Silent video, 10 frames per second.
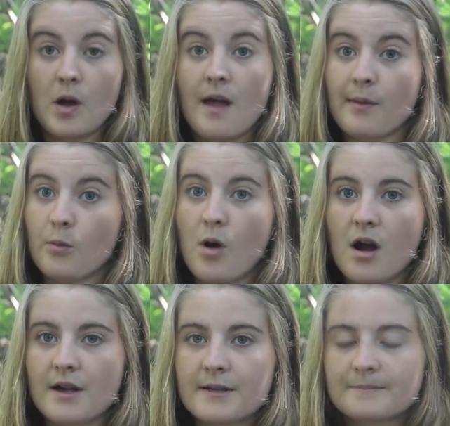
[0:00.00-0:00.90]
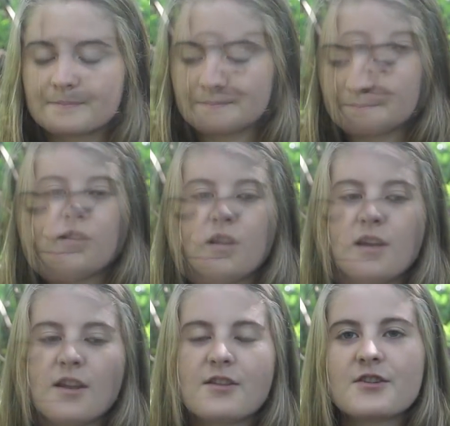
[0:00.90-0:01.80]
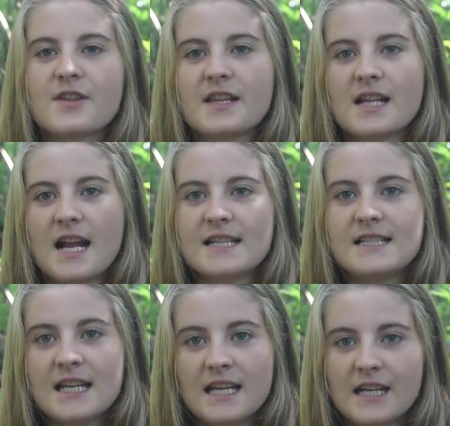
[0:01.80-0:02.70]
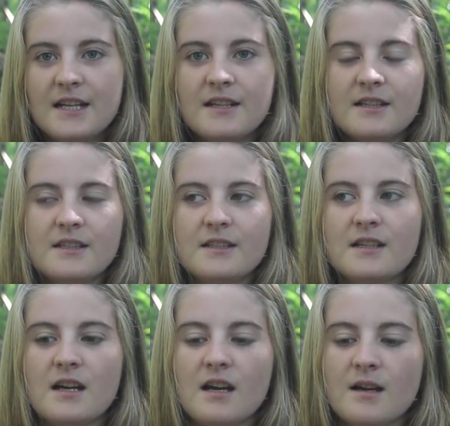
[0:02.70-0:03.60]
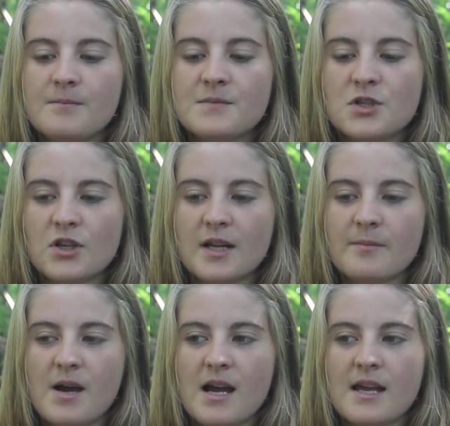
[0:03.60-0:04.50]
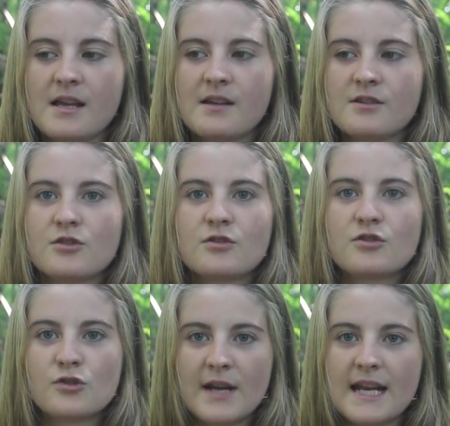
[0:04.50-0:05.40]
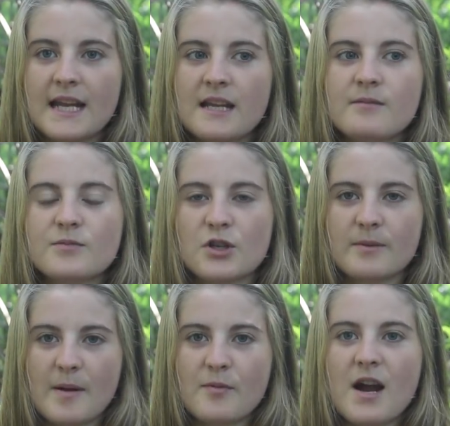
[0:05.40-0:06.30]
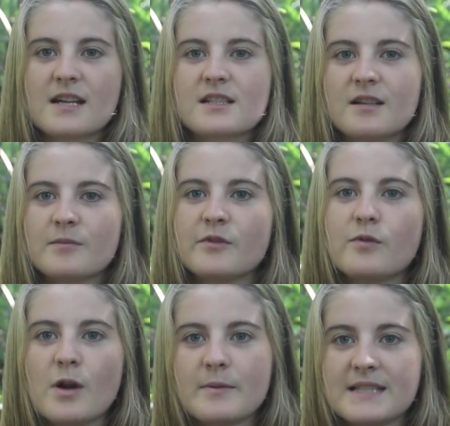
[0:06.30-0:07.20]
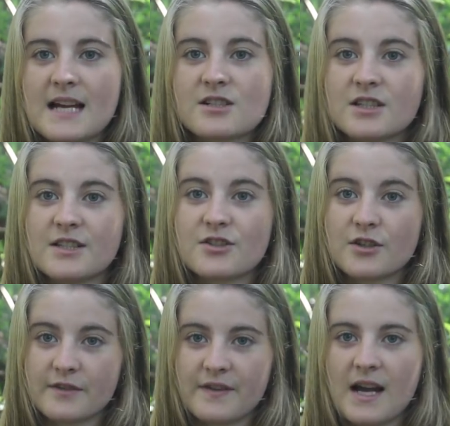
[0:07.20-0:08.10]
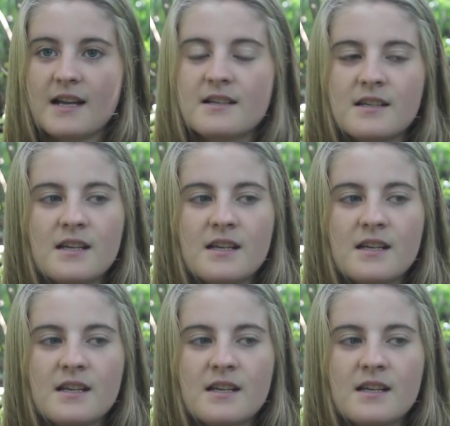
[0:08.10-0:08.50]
on the walk. Another thing that I did during my training, during my practicum before I was actually certified,